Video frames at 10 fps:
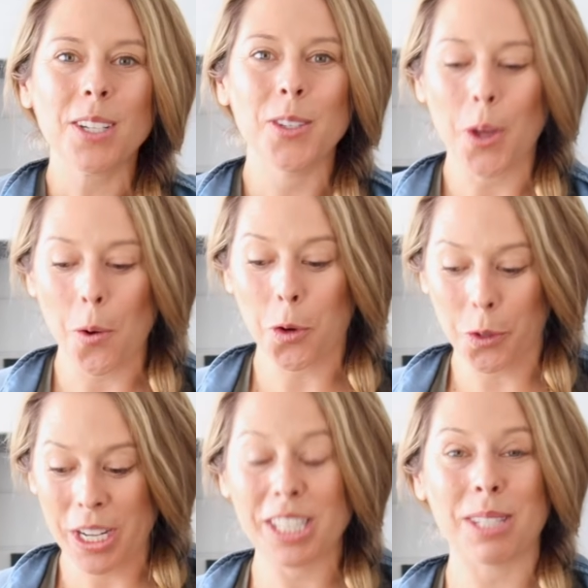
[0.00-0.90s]
So
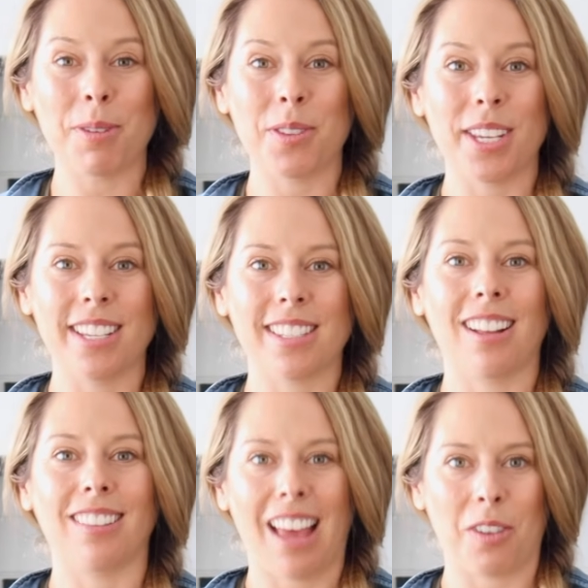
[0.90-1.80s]
green smoothies
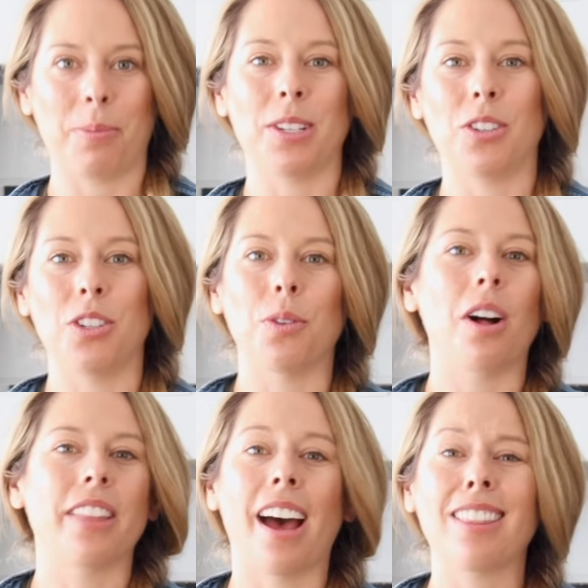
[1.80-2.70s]
allowed me to do
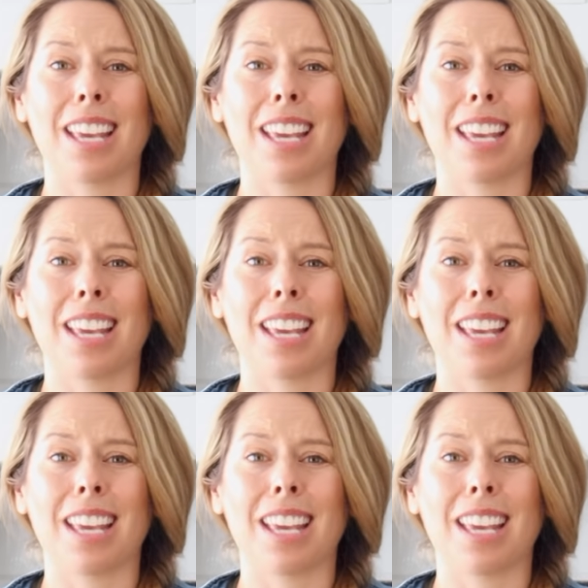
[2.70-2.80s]
all that.